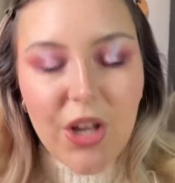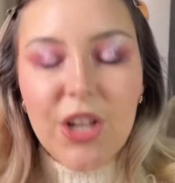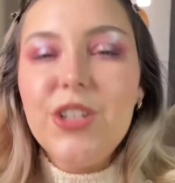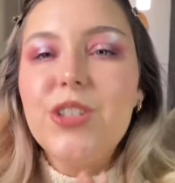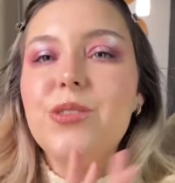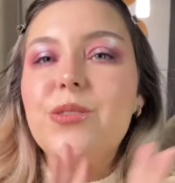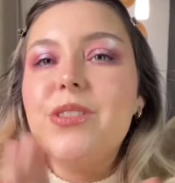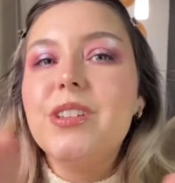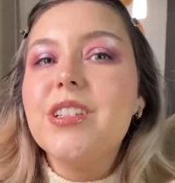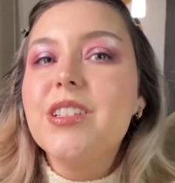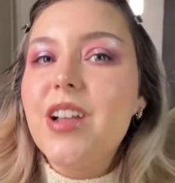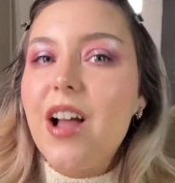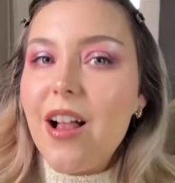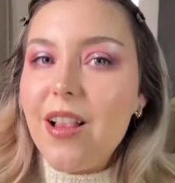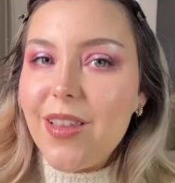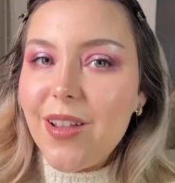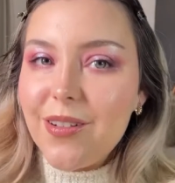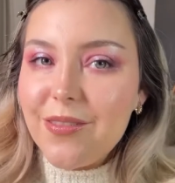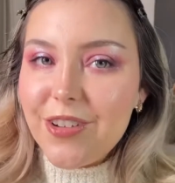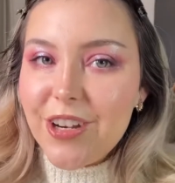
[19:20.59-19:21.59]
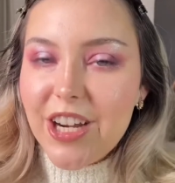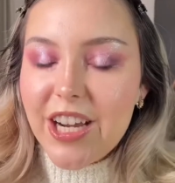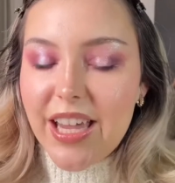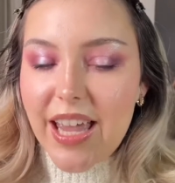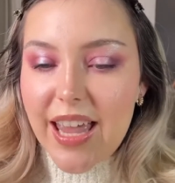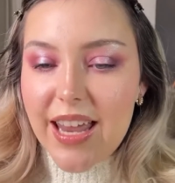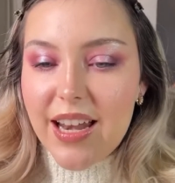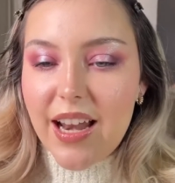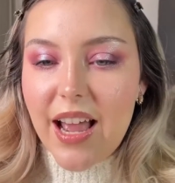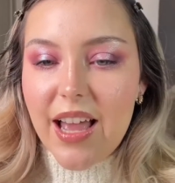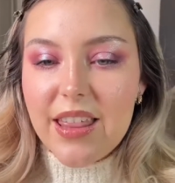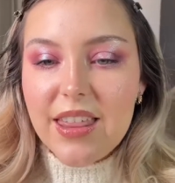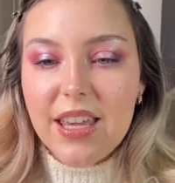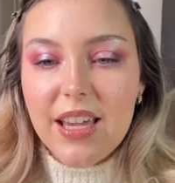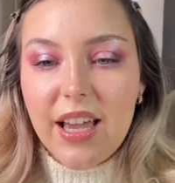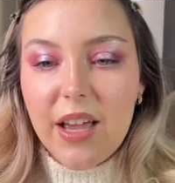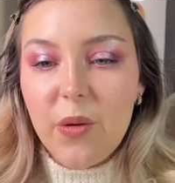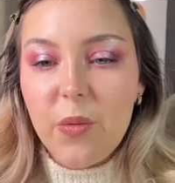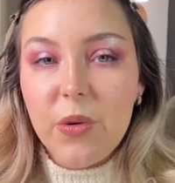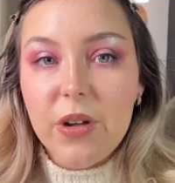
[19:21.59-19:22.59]
do this all over again, I think
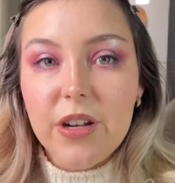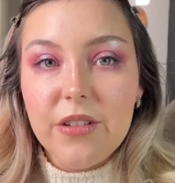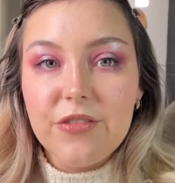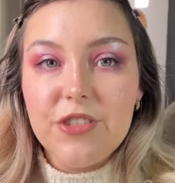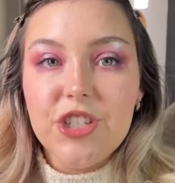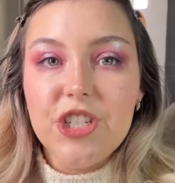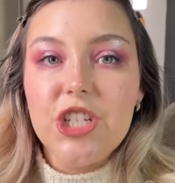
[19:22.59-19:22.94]
I would have